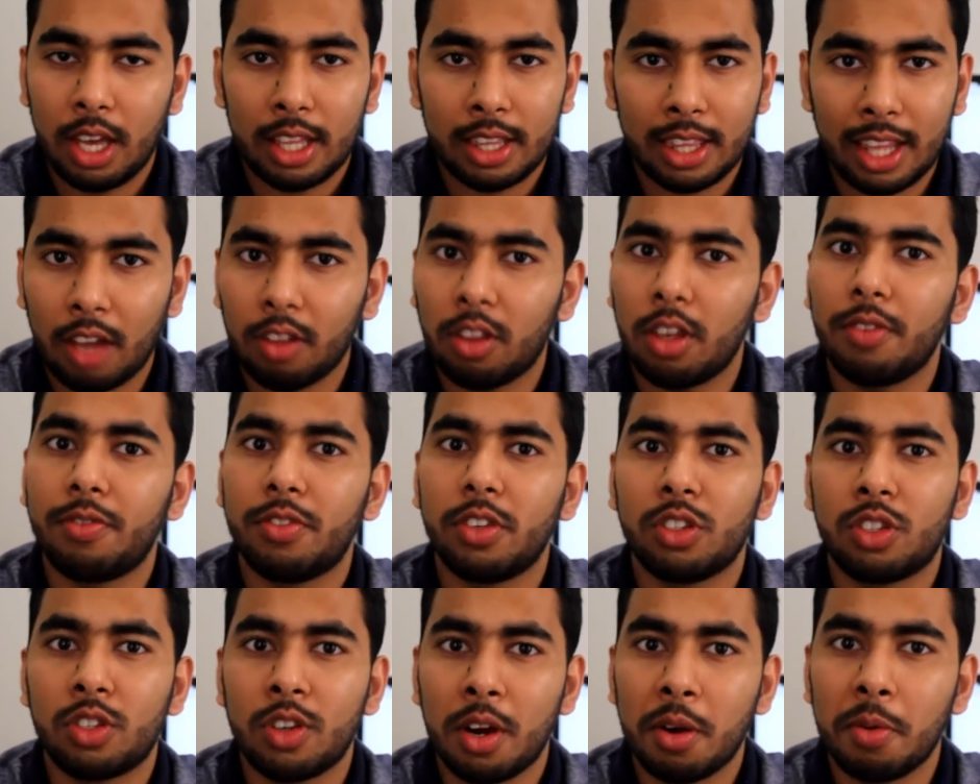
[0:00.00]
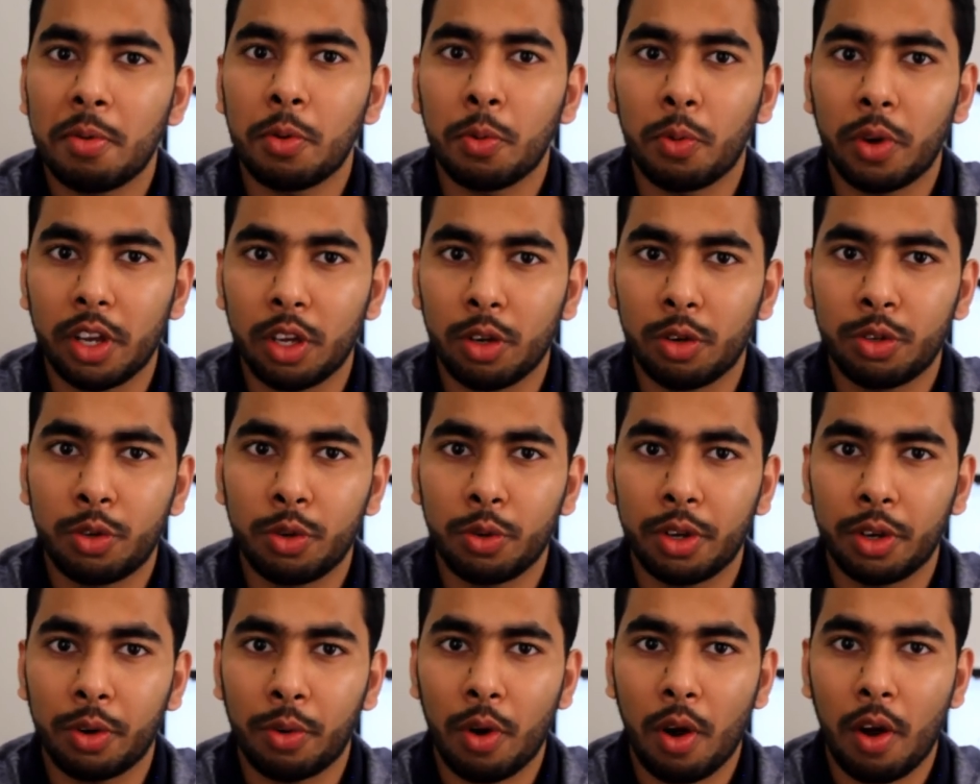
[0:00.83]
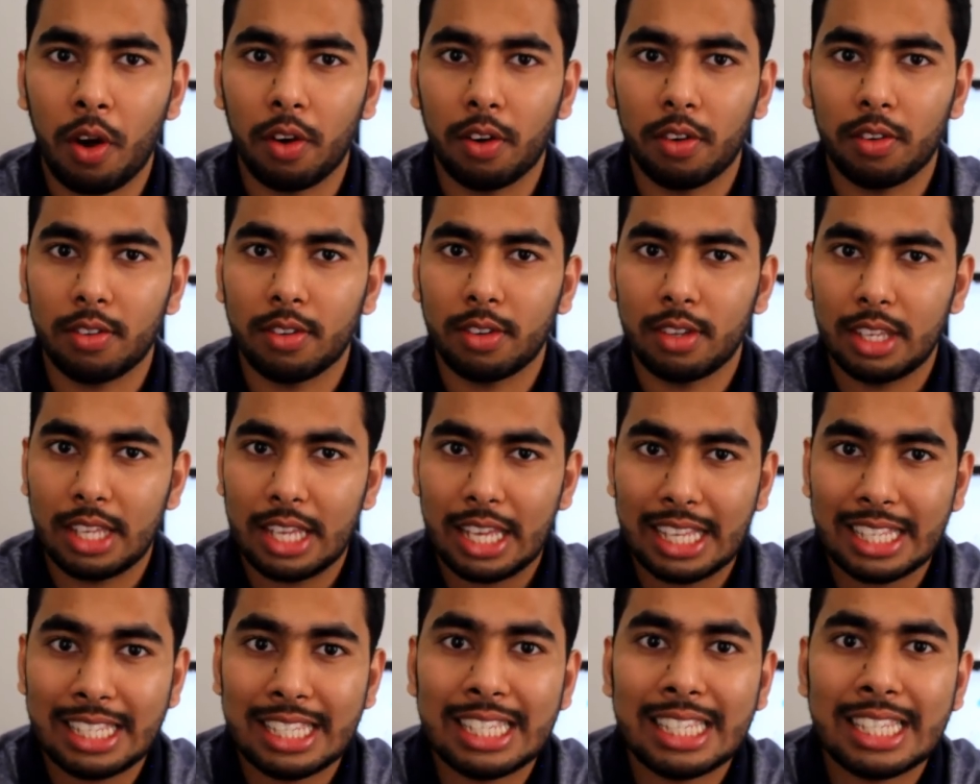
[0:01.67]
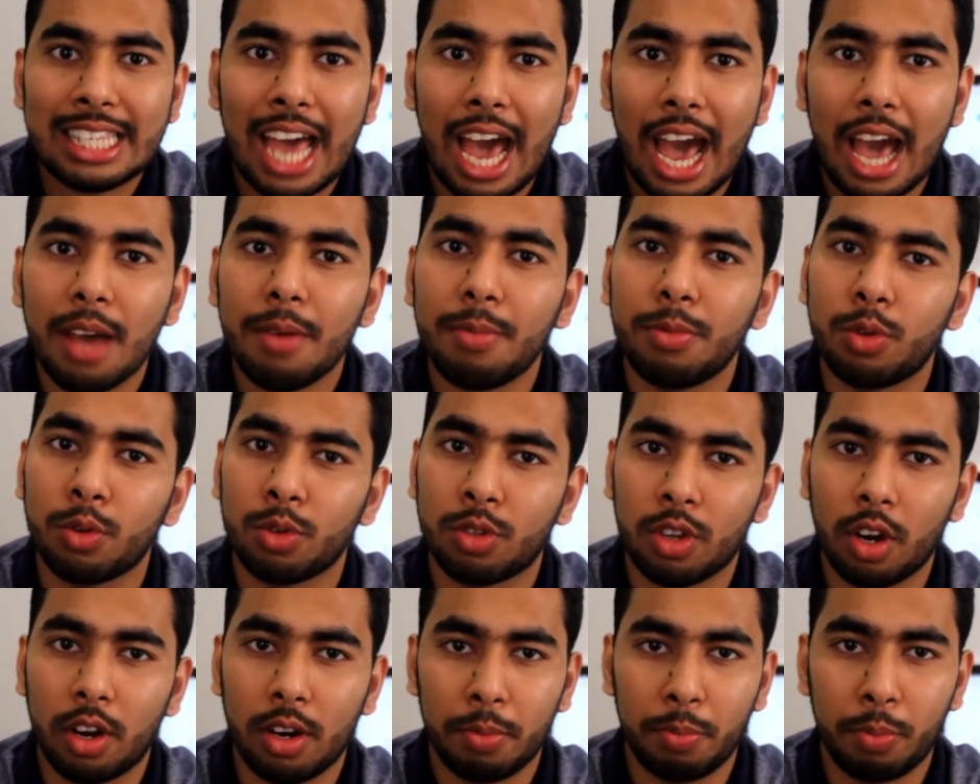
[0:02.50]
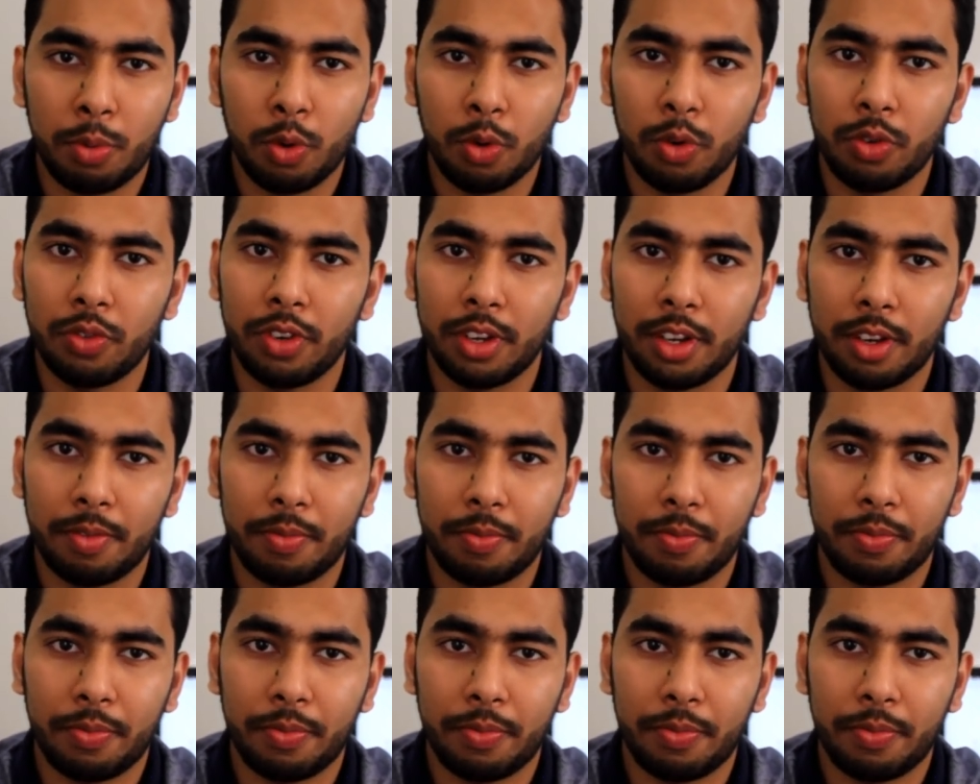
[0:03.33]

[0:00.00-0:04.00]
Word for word: Now that you've determined what you're doing wrong, it's time to start improving.